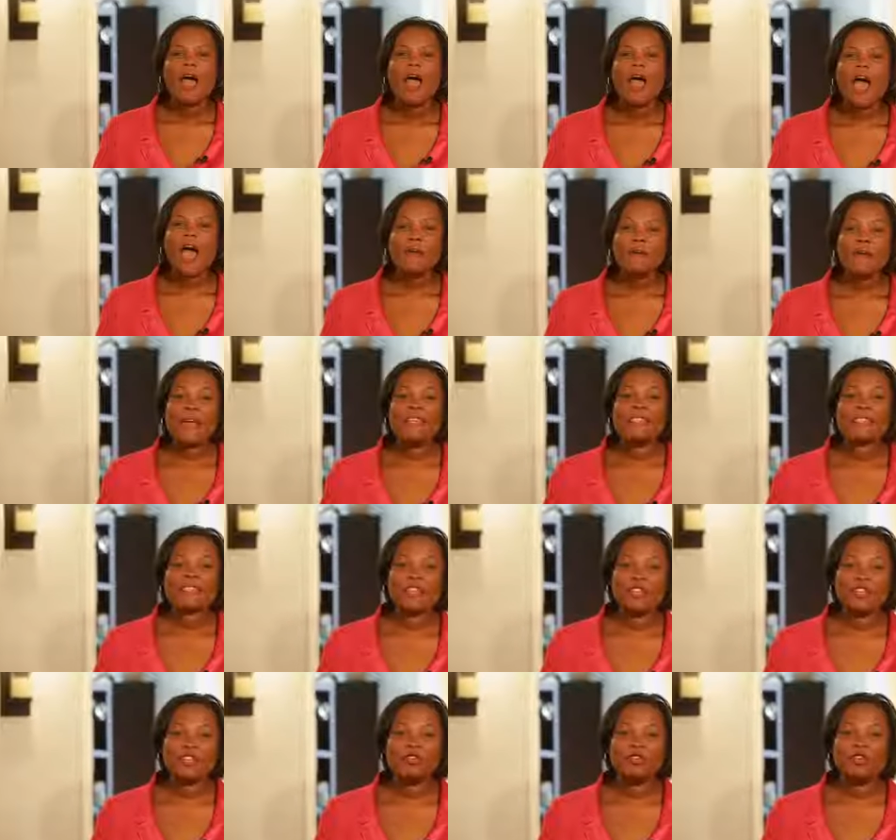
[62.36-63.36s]
I'm
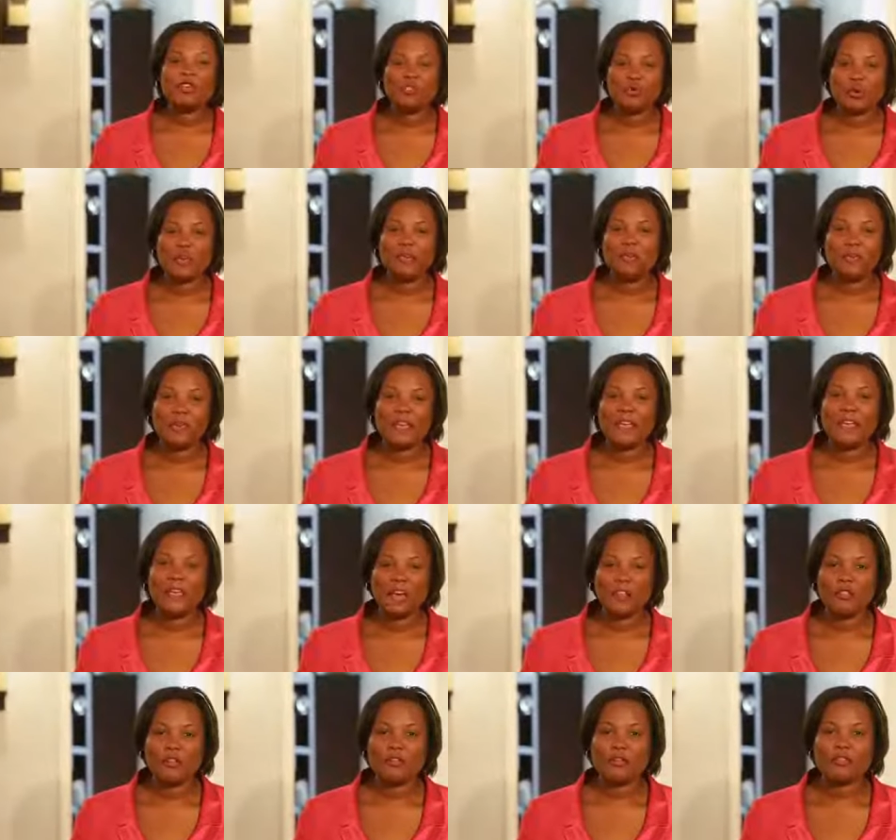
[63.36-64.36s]
asking you to join me and
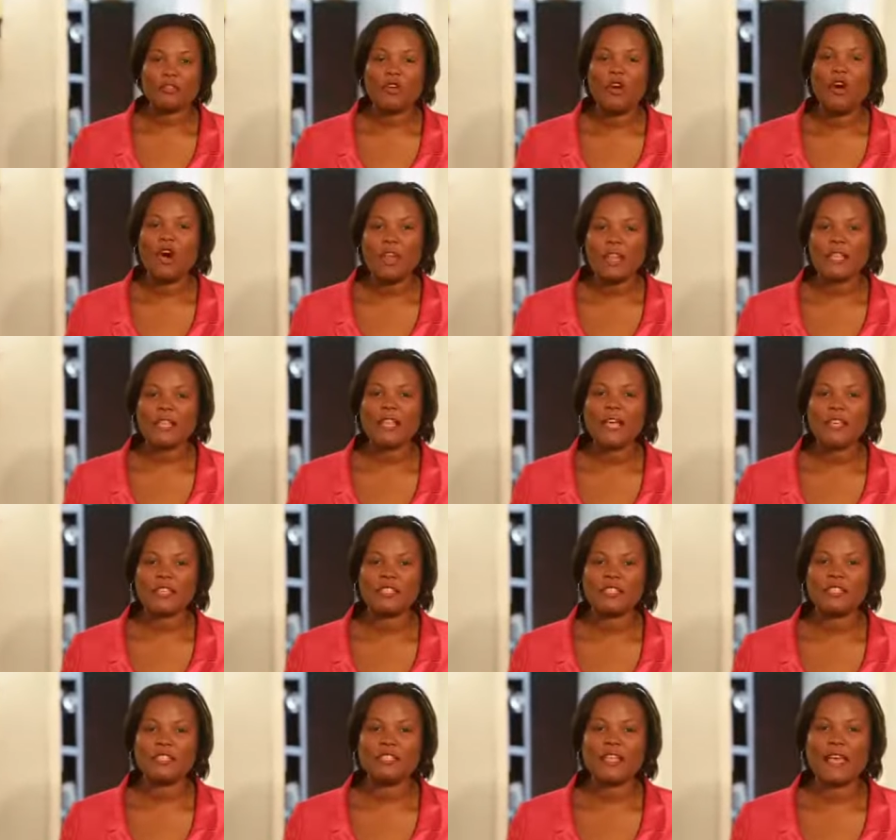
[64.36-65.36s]
others on
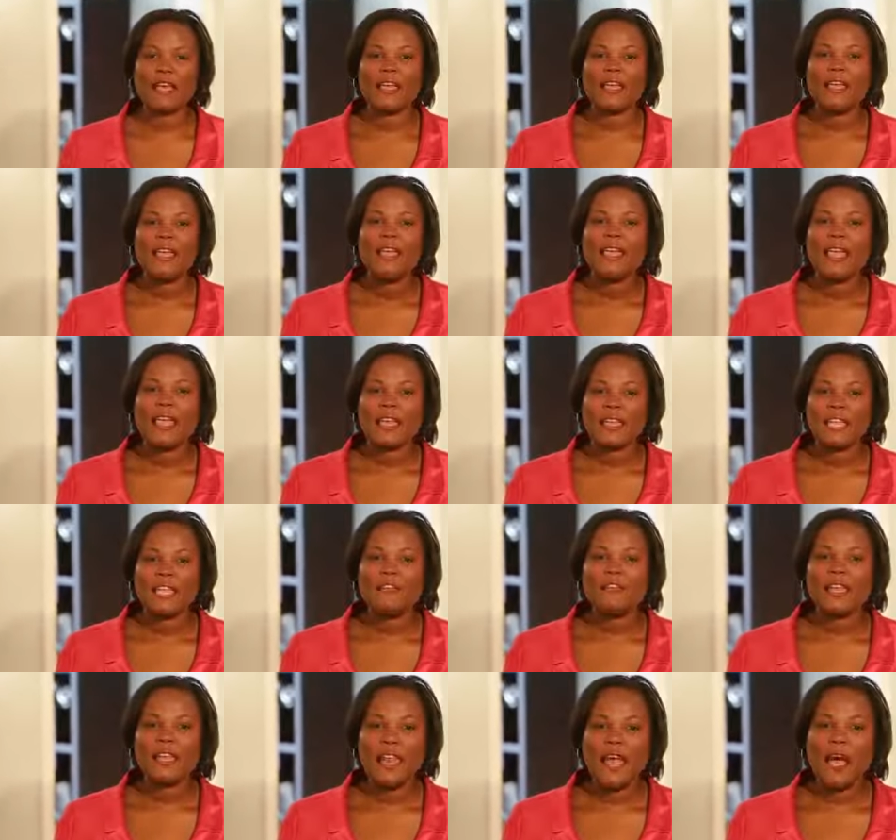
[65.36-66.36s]
Election Day and
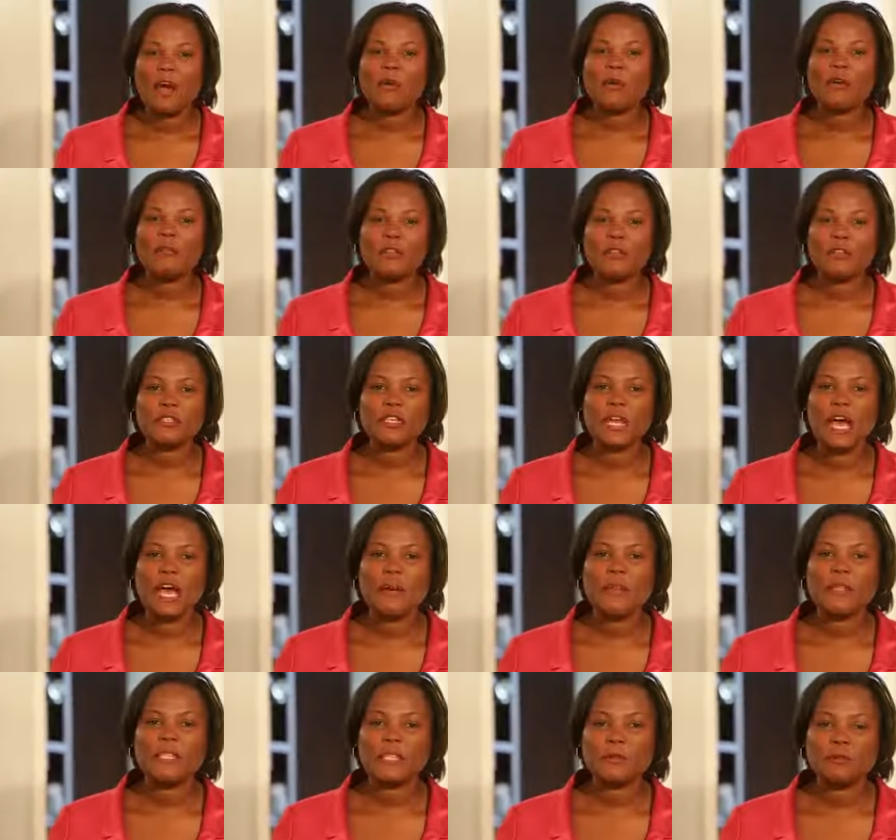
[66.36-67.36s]
giving an hour of your
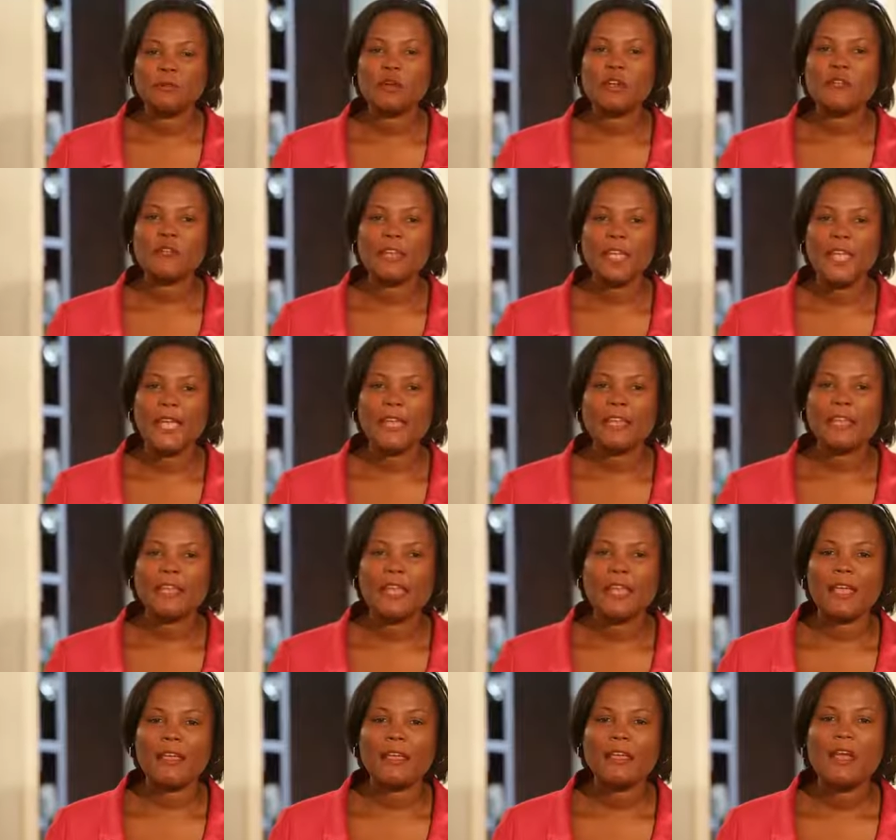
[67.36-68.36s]
time in support of a
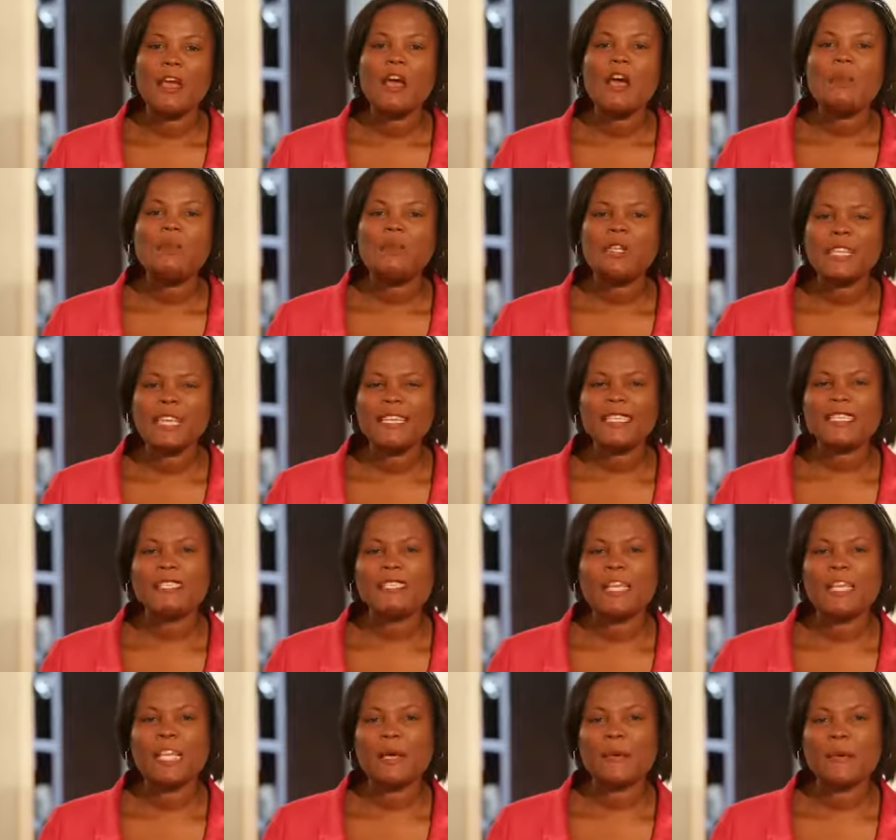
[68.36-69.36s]
candidate. Please
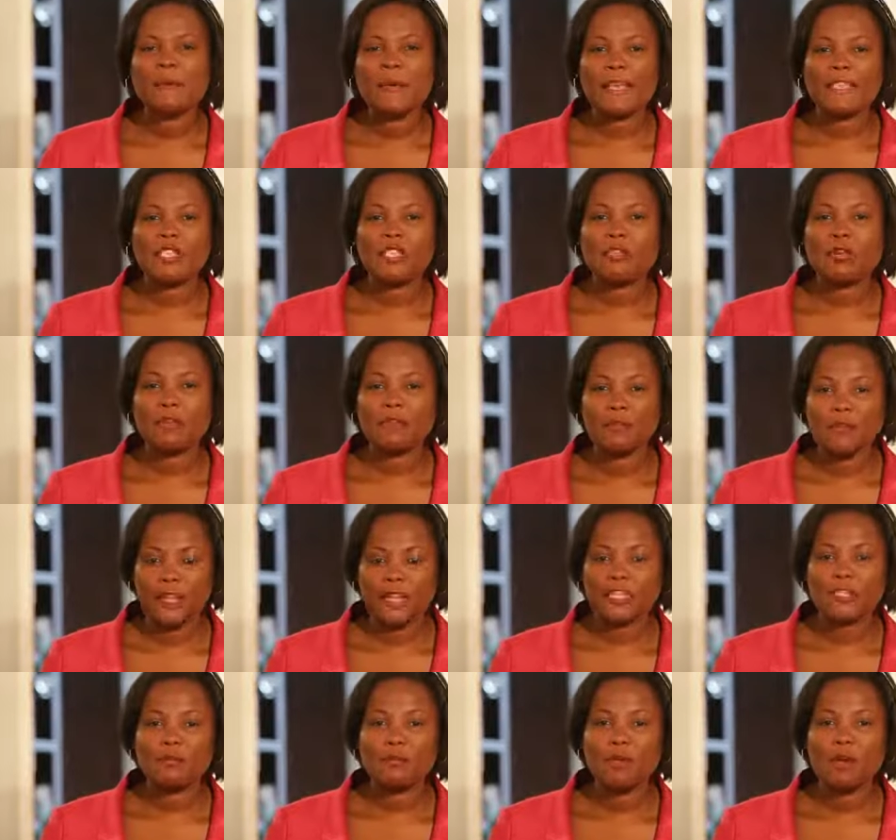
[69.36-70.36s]
send them a message on
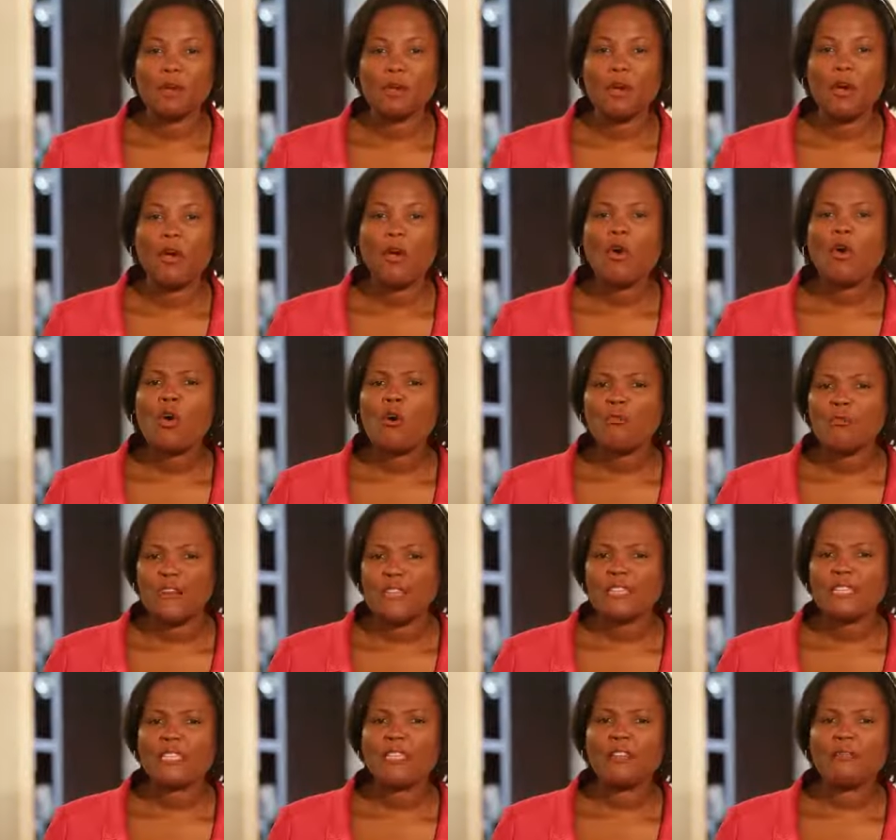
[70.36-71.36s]
Facebook or
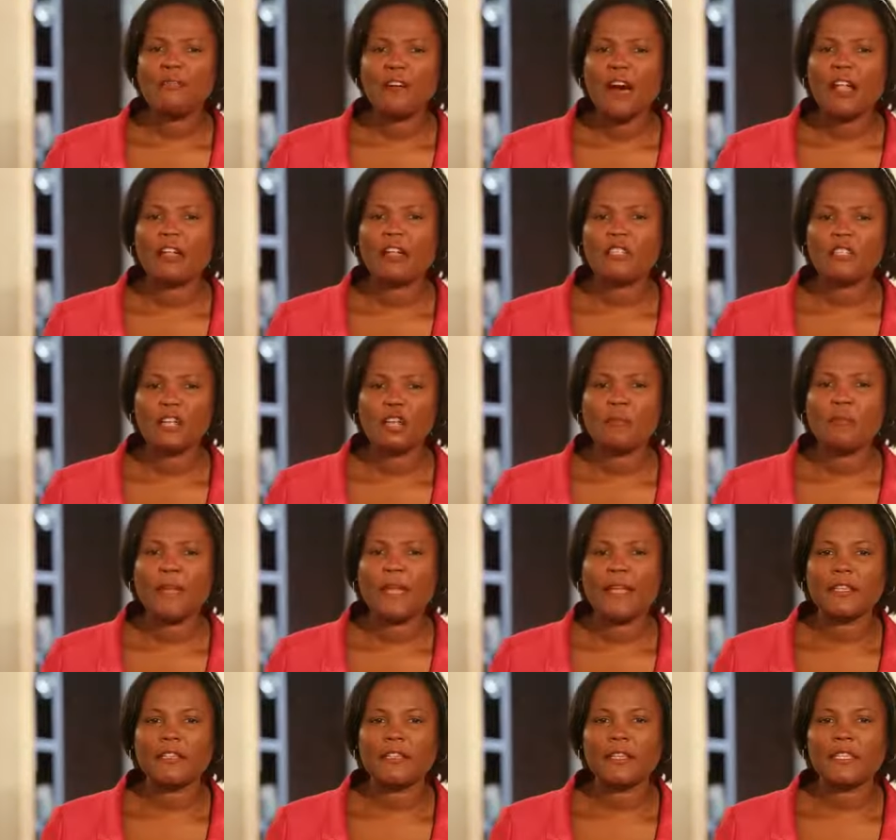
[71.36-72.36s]
visit the volunteer
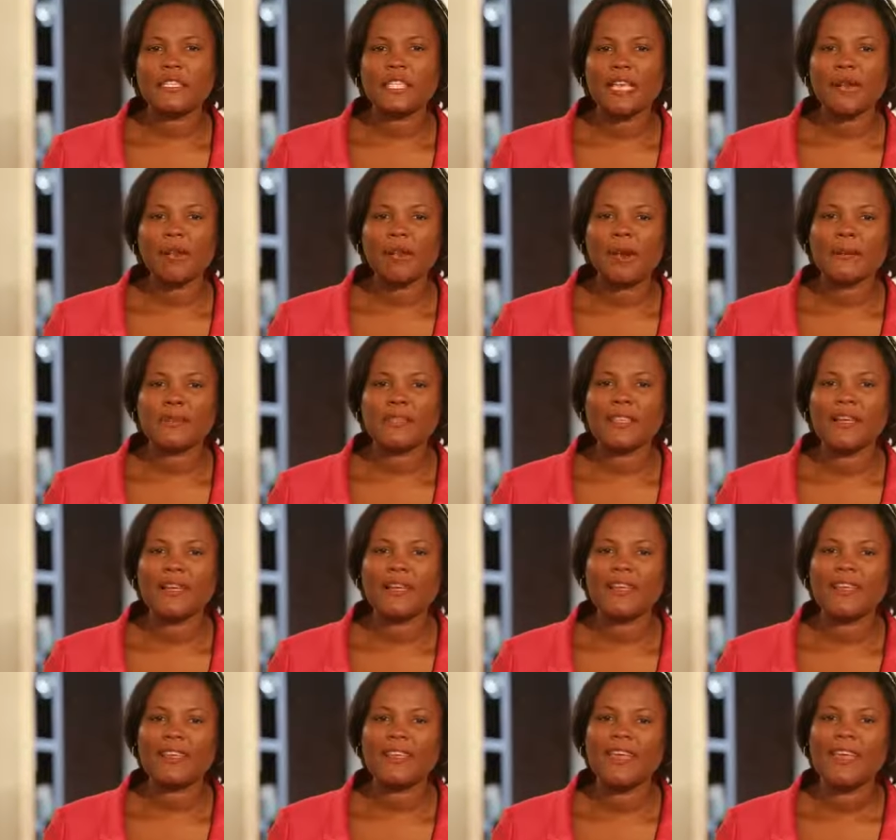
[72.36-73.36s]
page of the team
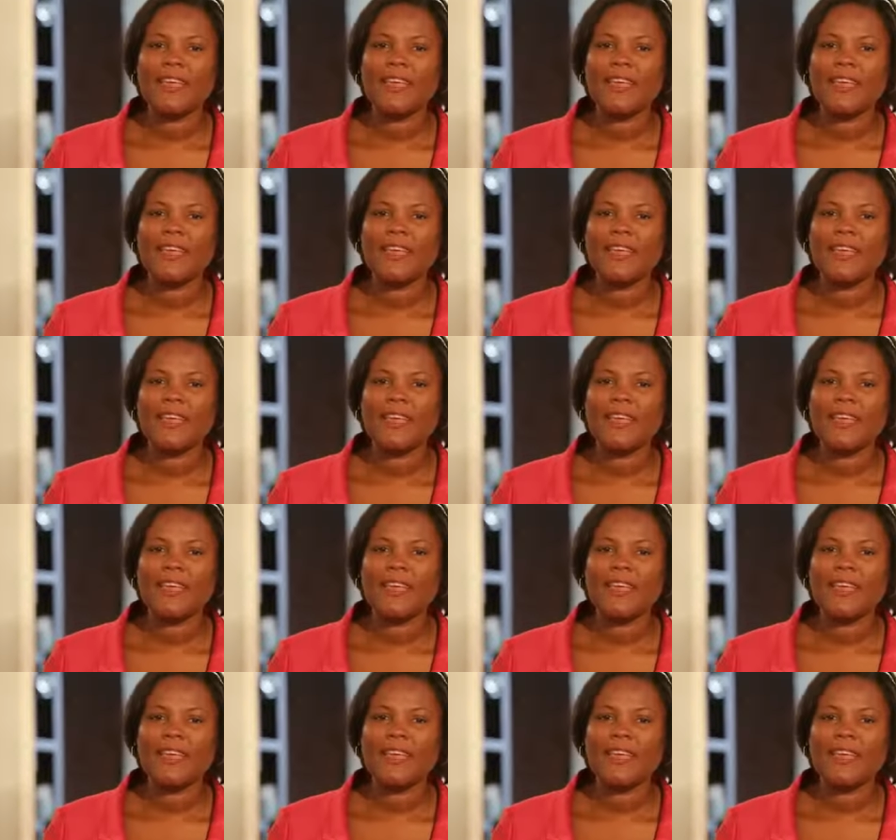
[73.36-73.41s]
website.